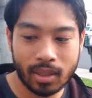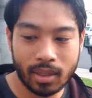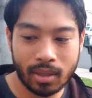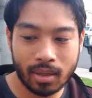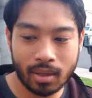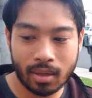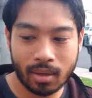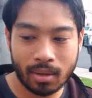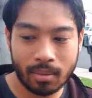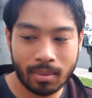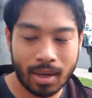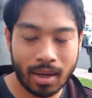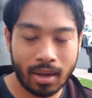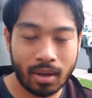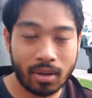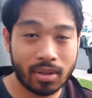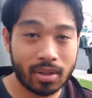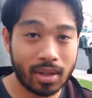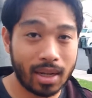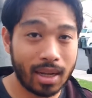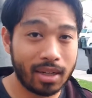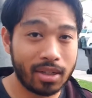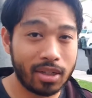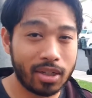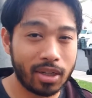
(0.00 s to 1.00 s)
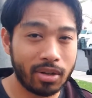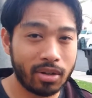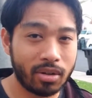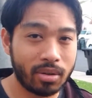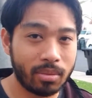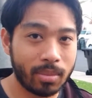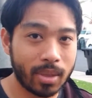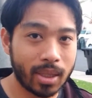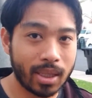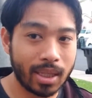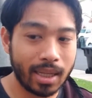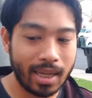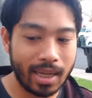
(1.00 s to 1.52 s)
I also had general
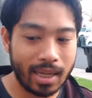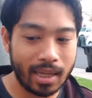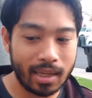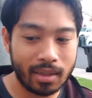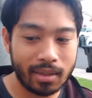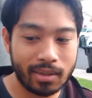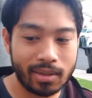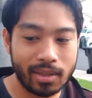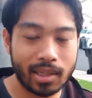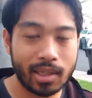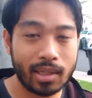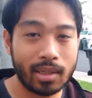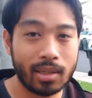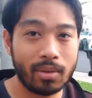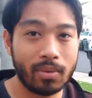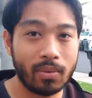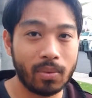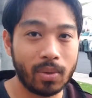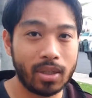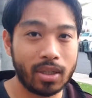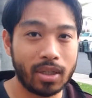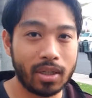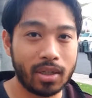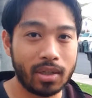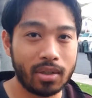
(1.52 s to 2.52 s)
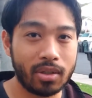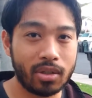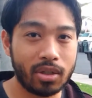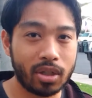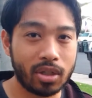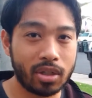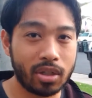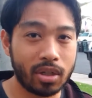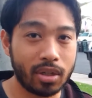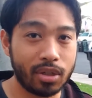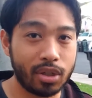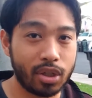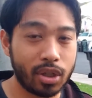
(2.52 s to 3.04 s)
malaise, which is
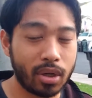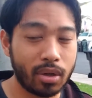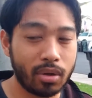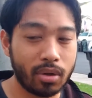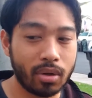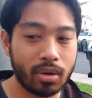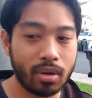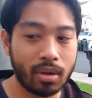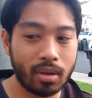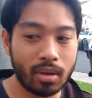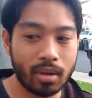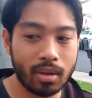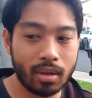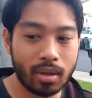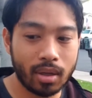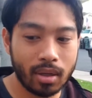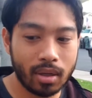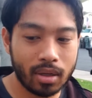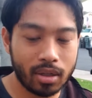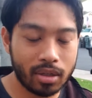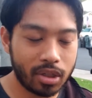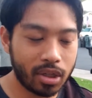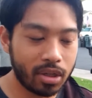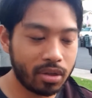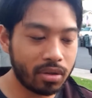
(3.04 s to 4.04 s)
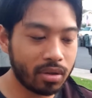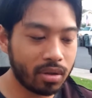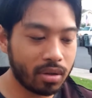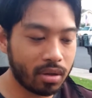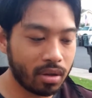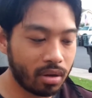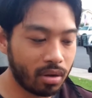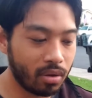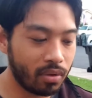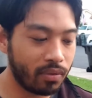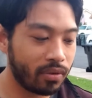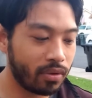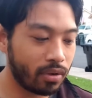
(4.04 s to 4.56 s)
just a general
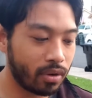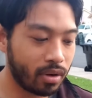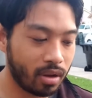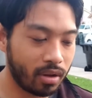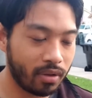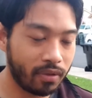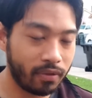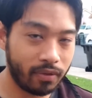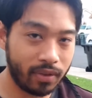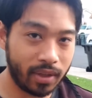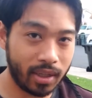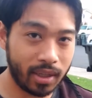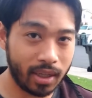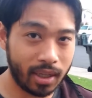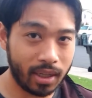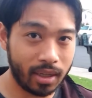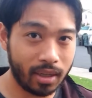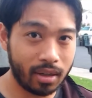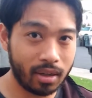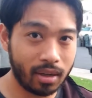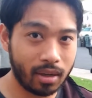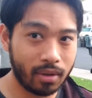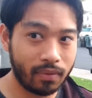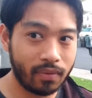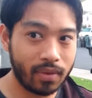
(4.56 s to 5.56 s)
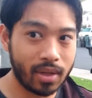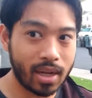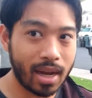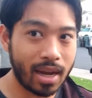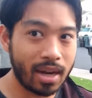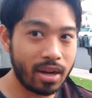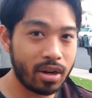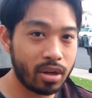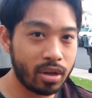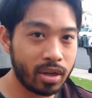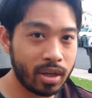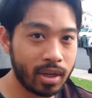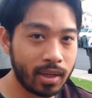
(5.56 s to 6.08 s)
overall feeling of
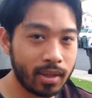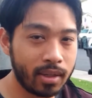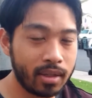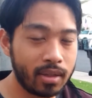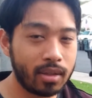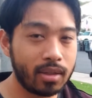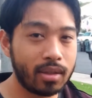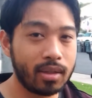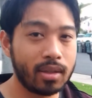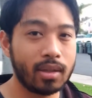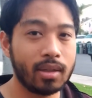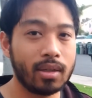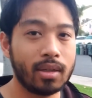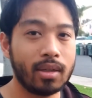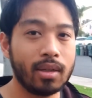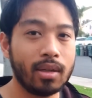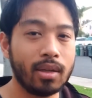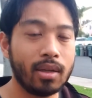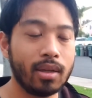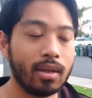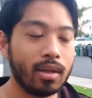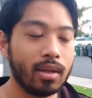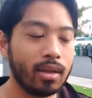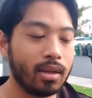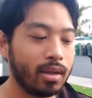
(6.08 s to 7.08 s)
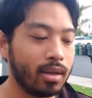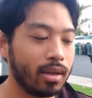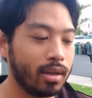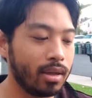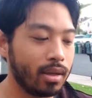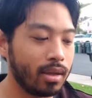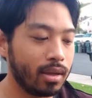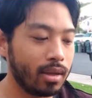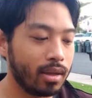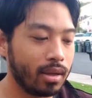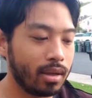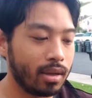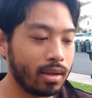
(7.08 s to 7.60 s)
tiredness,
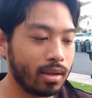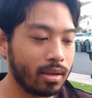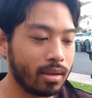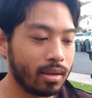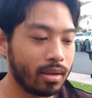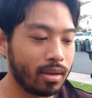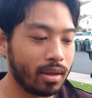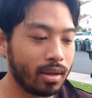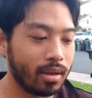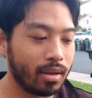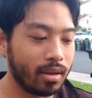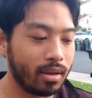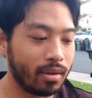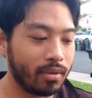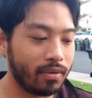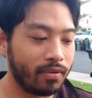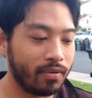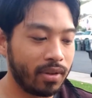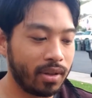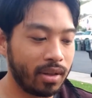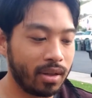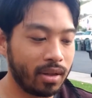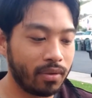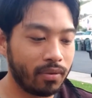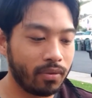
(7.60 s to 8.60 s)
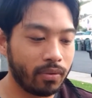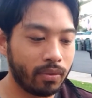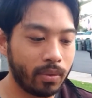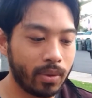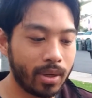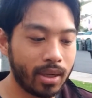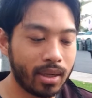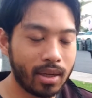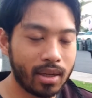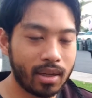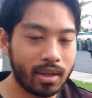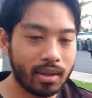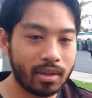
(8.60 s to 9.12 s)
a feeling of
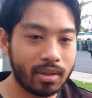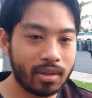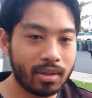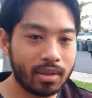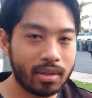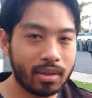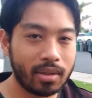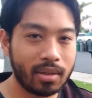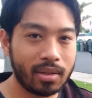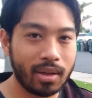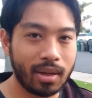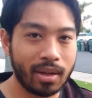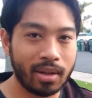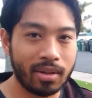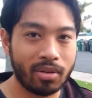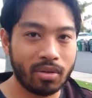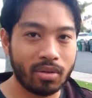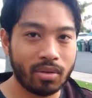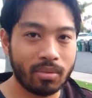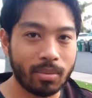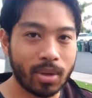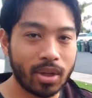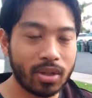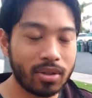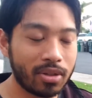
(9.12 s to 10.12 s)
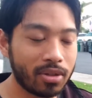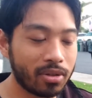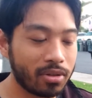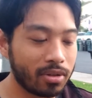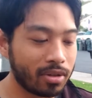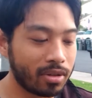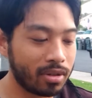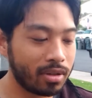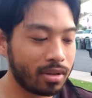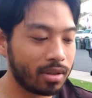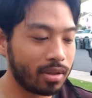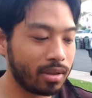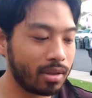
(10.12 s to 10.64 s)
weakness in your
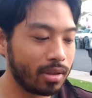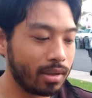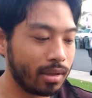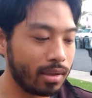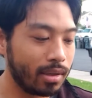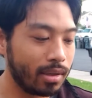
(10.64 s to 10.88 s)
muscles.